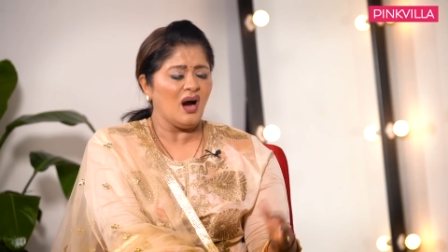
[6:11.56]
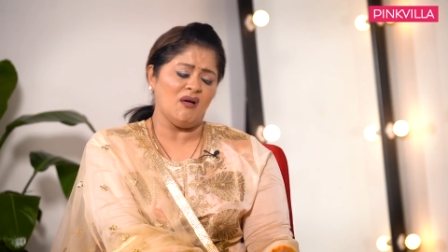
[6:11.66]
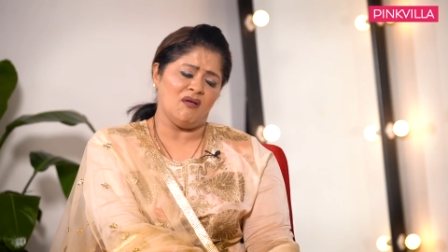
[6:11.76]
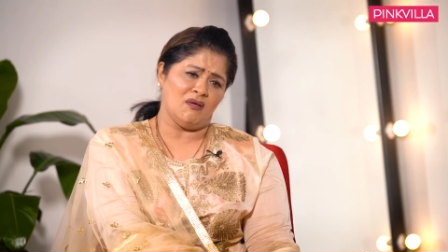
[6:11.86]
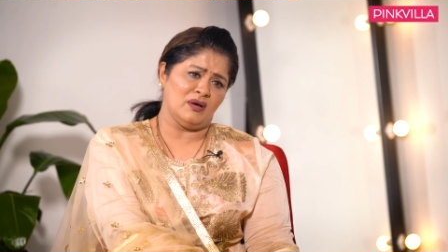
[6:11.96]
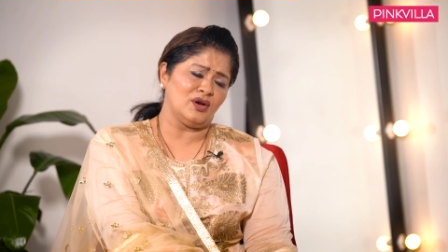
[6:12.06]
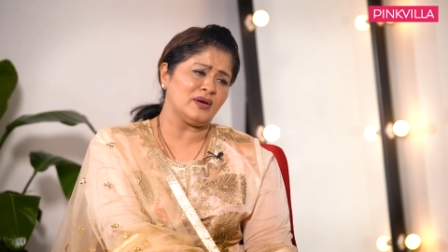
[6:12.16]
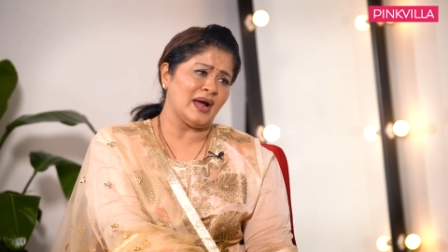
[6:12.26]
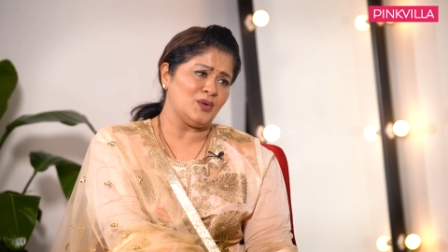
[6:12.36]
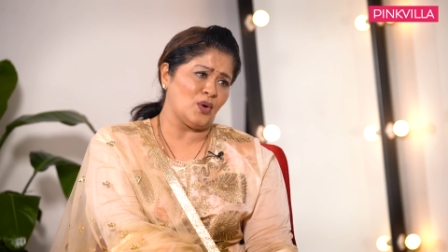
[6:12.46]
Oh, your
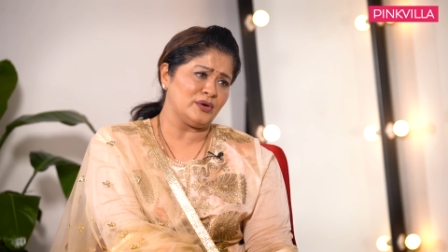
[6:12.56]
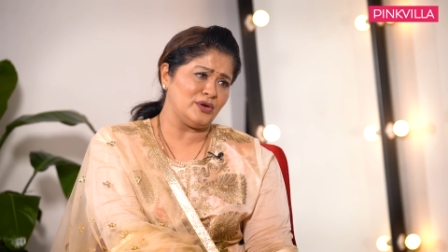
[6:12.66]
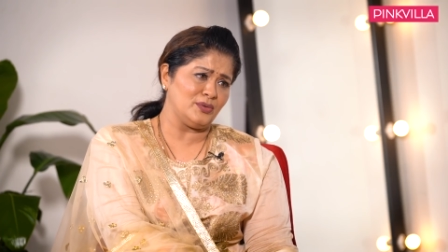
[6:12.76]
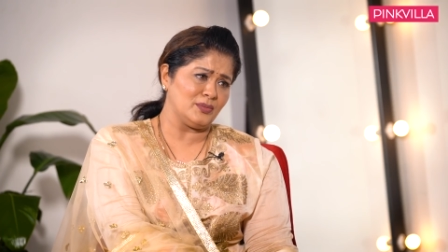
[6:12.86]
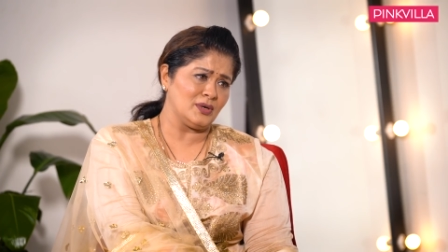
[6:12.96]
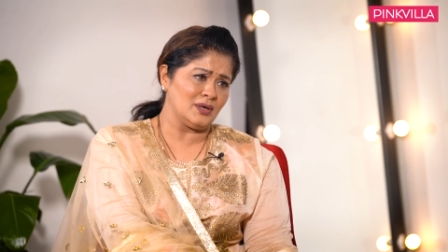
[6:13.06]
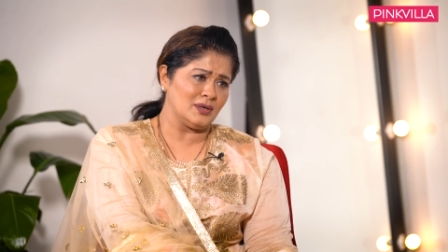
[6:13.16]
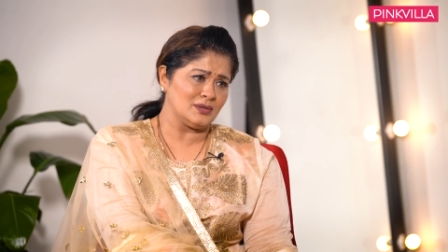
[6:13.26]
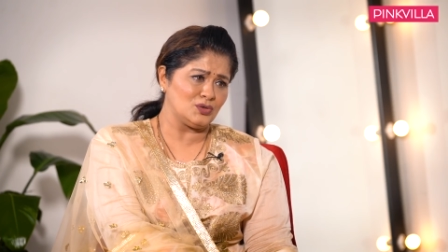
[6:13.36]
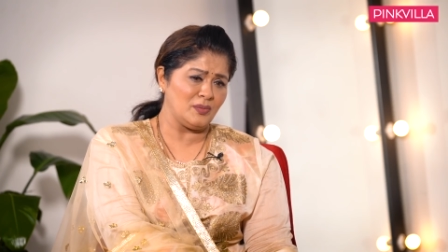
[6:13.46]
dad wanted you,
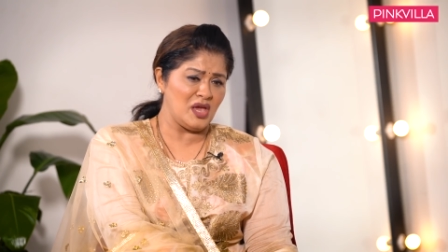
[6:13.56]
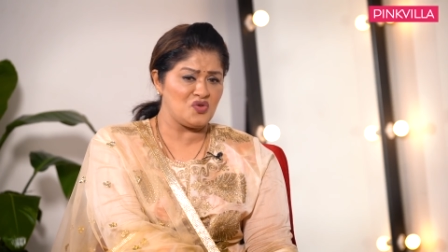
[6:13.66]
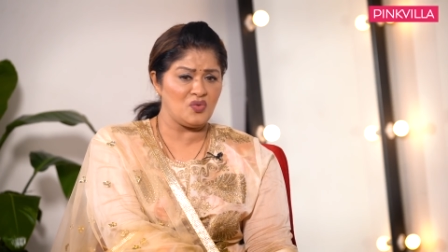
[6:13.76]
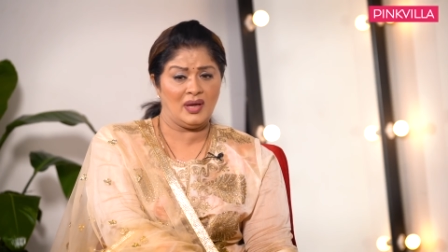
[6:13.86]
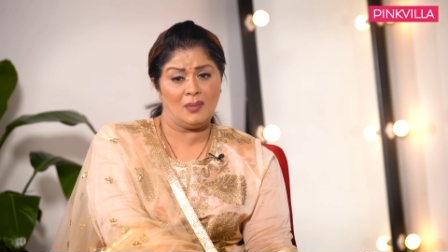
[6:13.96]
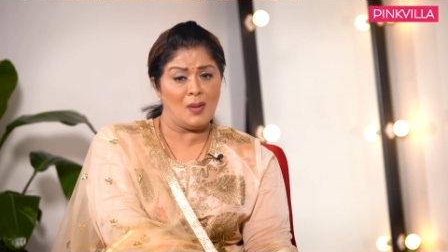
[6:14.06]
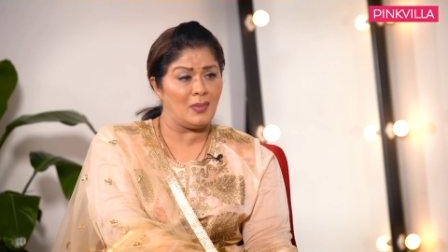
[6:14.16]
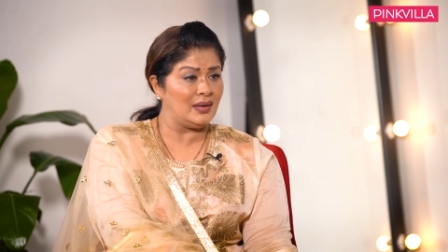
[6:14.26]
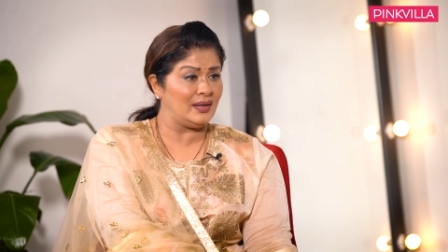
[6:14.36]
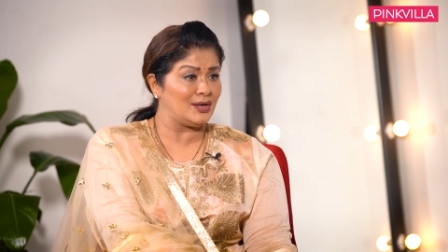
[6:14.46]
uh, to make you a Hema
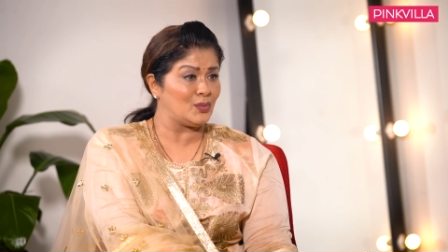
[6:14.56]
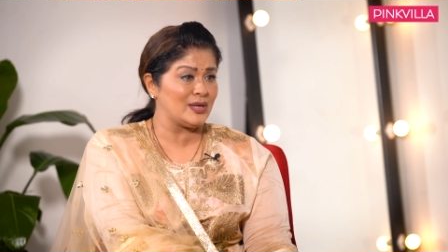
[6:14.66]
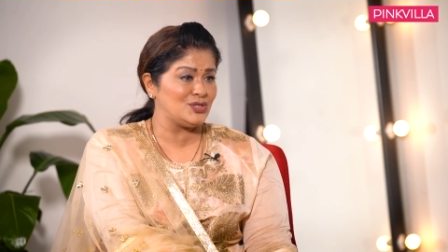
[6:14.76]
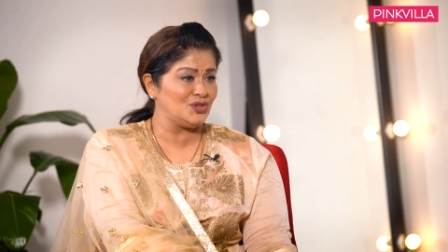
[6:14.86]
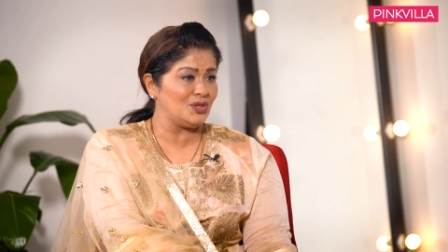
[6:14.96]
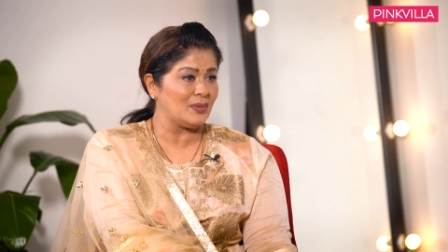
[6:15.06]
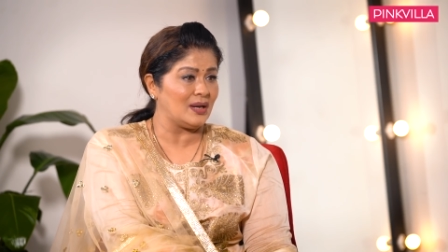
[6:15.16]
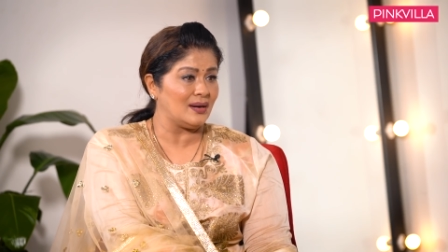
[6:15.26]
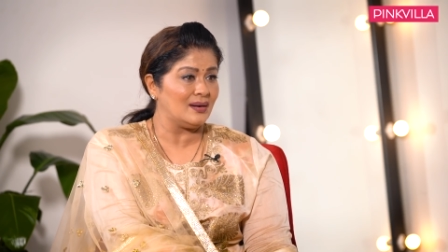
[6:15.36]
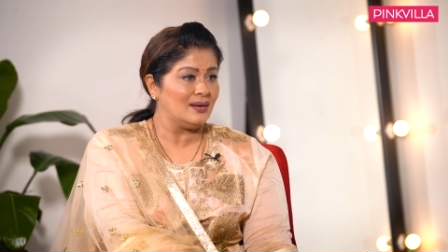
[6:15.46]
Malini and a Vaijayanti
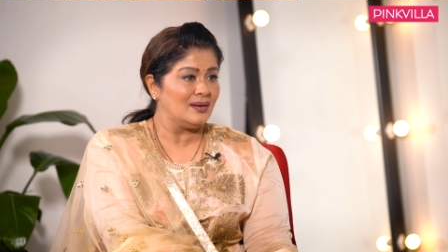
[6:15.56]
Mala